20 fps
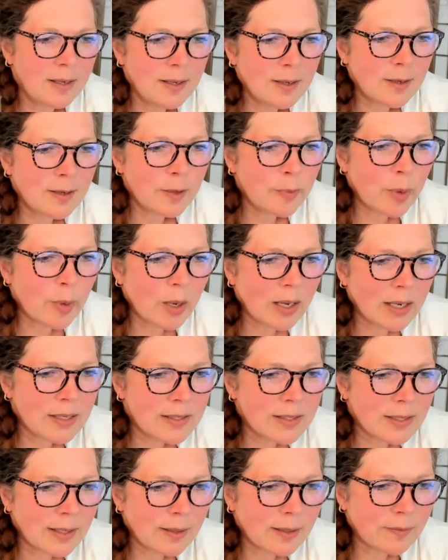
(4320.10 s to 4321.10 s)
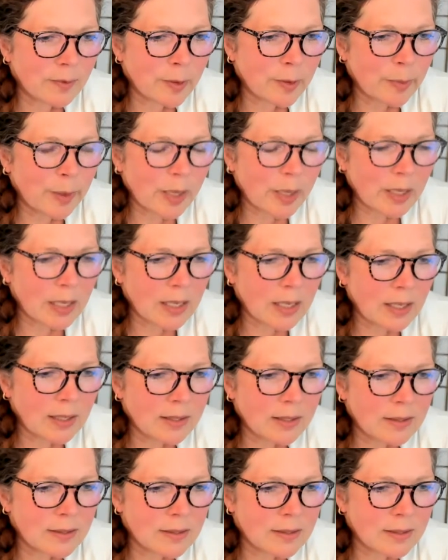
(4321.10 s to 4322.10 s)
goodbye to everybody.
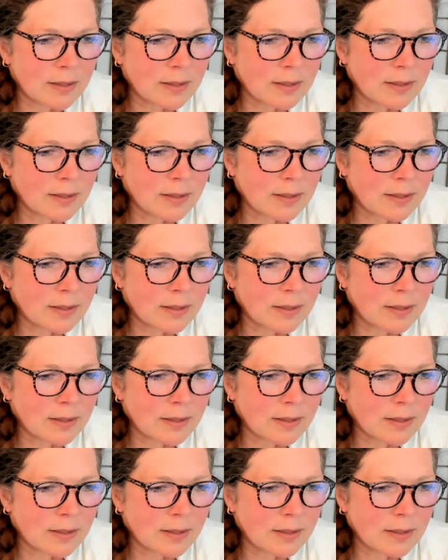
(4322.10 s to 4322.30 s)
And